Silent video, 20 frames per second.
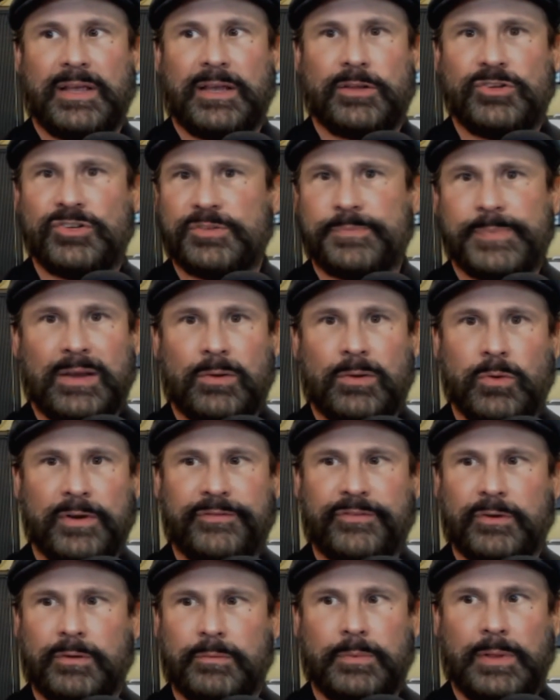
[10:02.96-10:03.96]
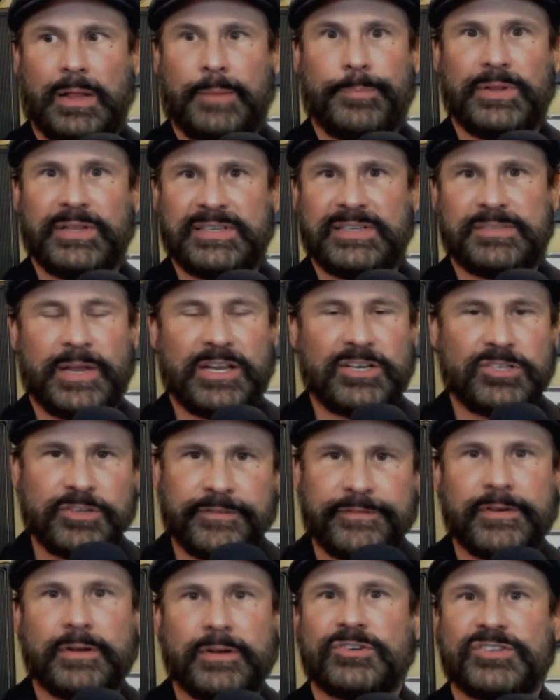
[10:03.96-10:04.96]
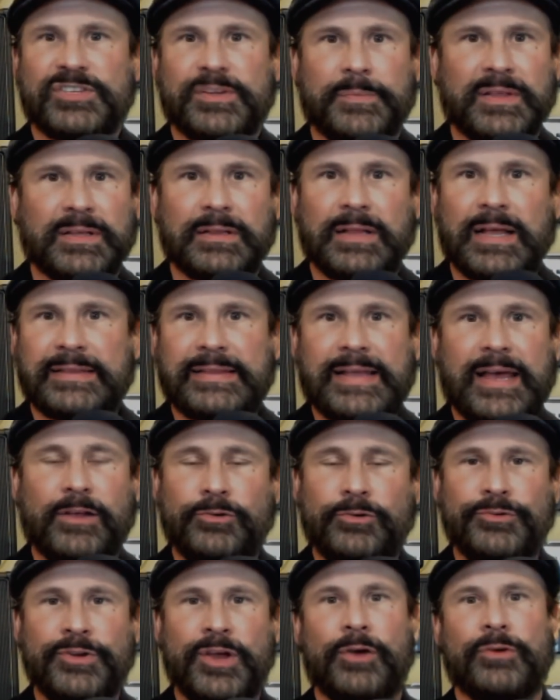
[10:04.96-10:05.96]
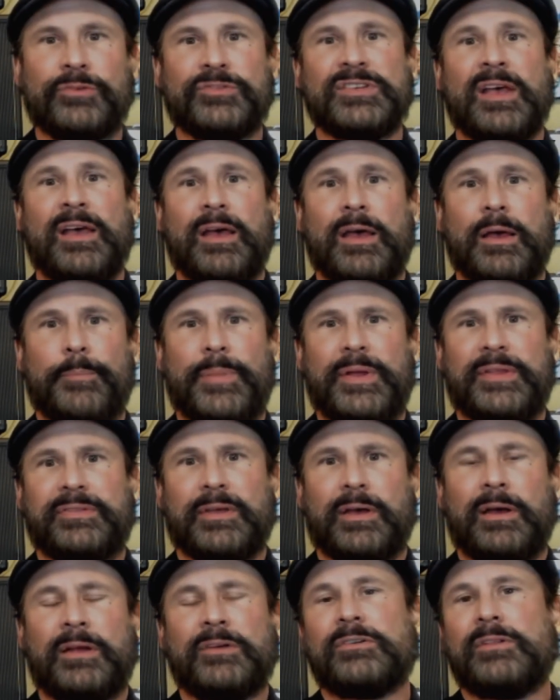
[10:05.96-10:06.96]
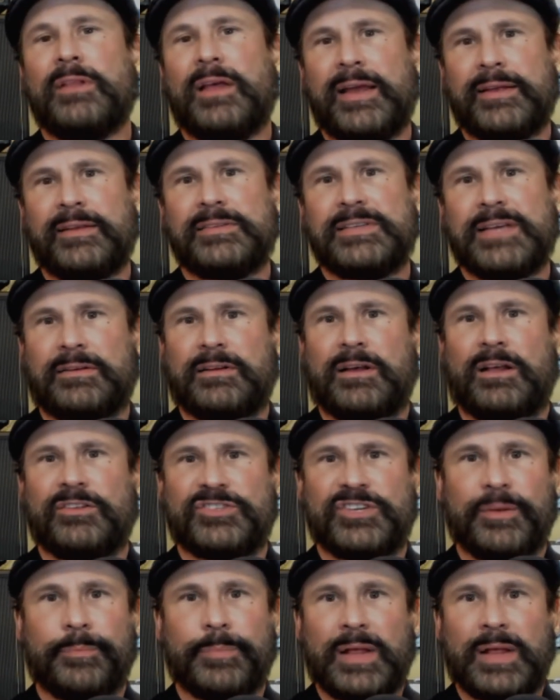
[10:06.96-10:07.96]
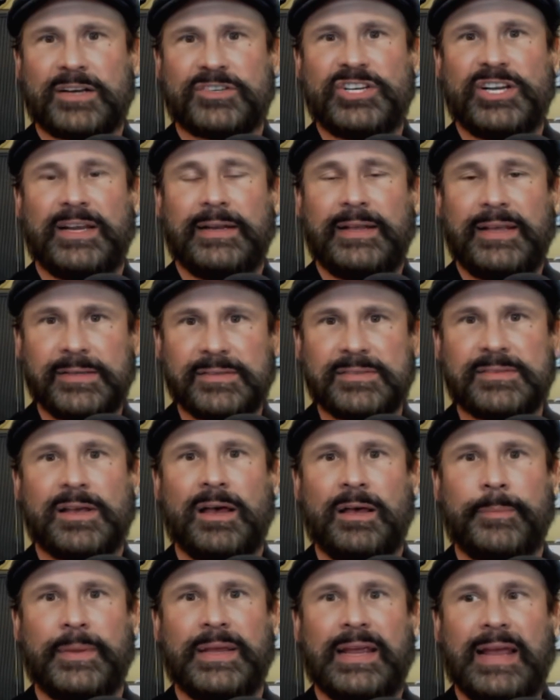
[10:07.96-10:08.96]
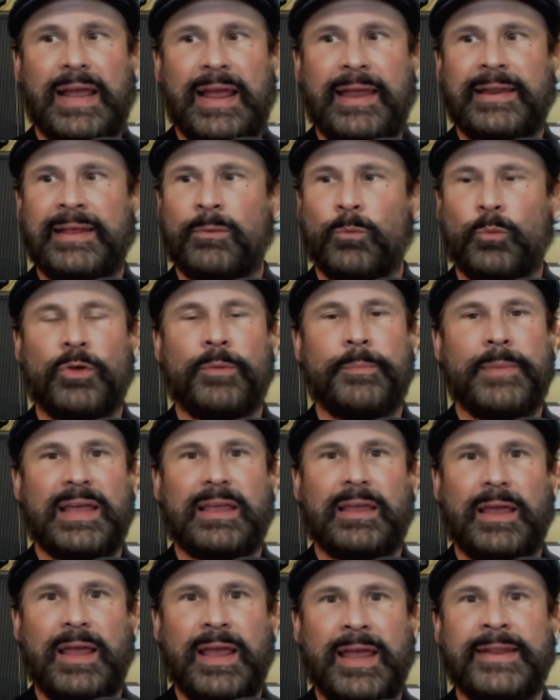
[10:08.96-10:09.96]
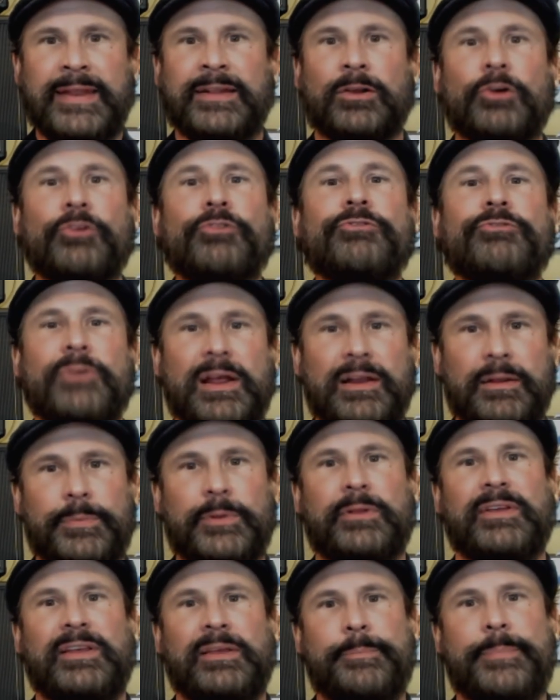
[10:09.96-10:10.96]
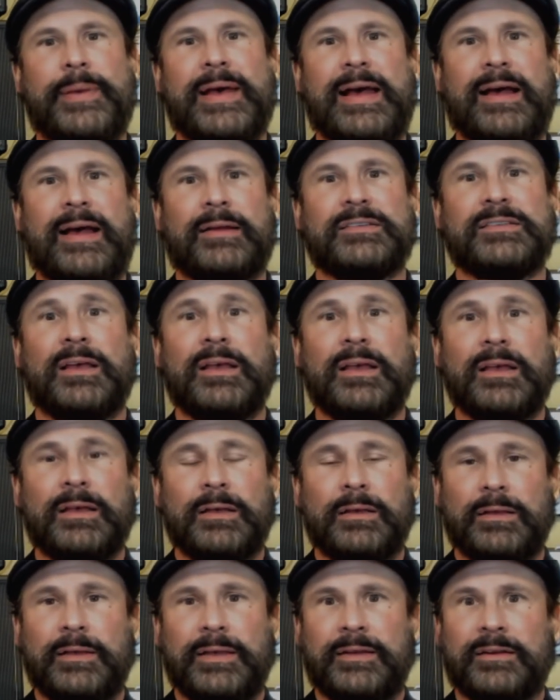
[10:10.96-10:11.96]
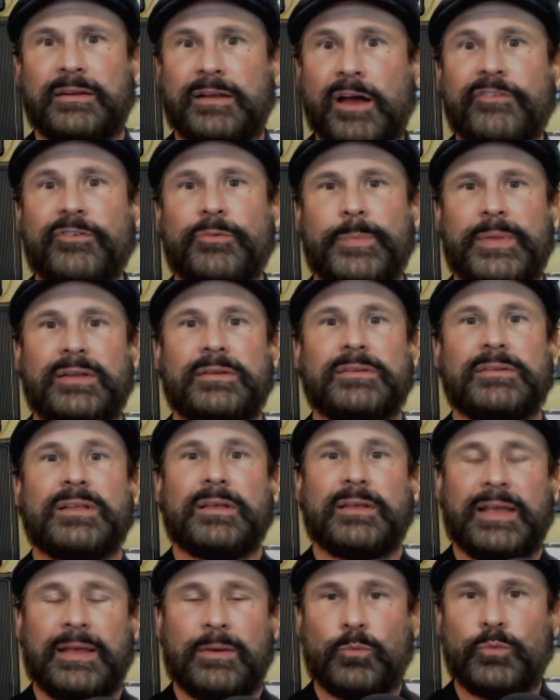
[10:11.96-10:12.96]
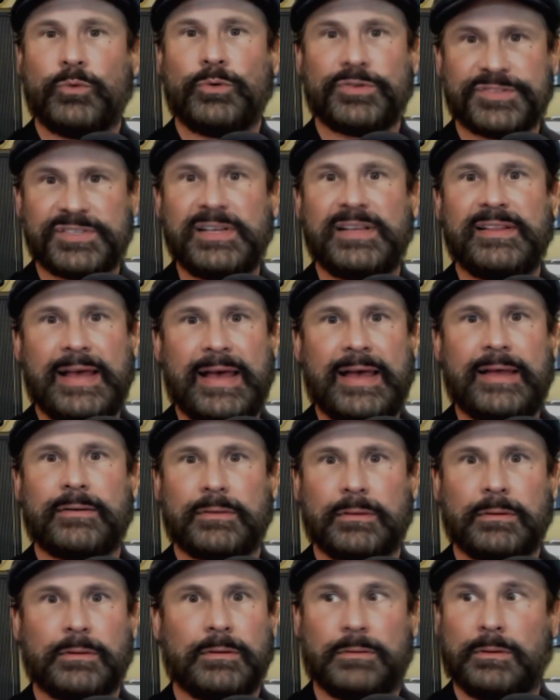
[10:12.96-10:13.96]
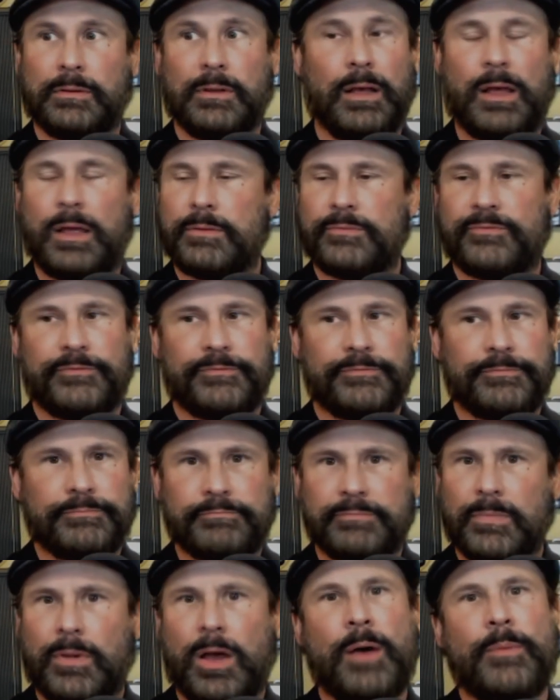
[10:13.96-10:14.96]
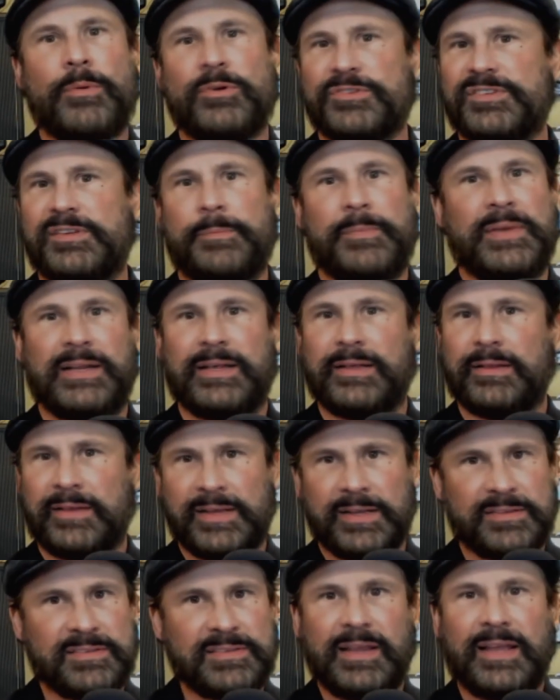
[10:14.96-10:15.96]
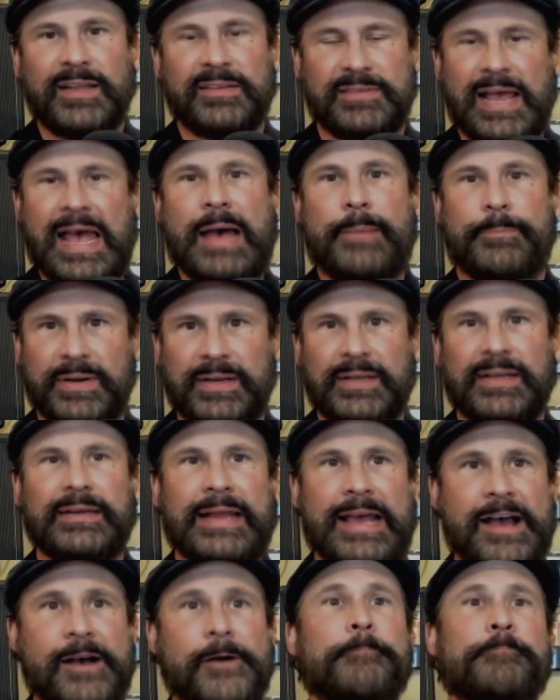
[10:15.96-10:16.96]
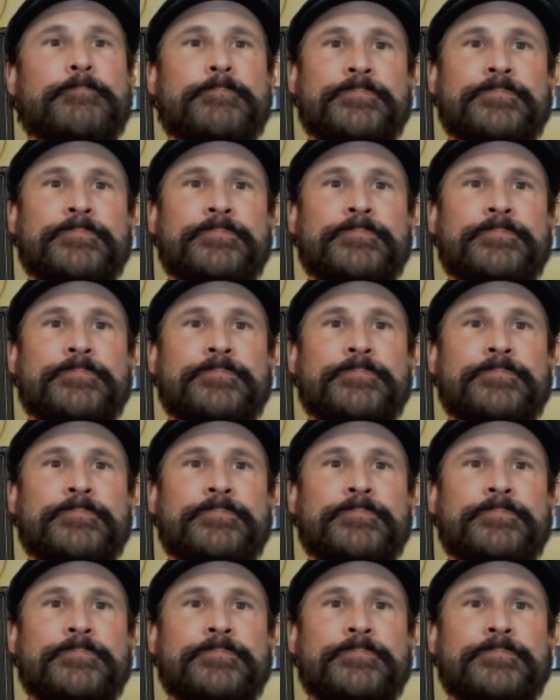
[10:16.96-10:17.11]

could use Bitcoin for a police pension fund or something like that. Who knows? But the underlying technology of blockchain is coming, and it will make an incredible impact in government. And we'll see that almost immediately. It's happening now.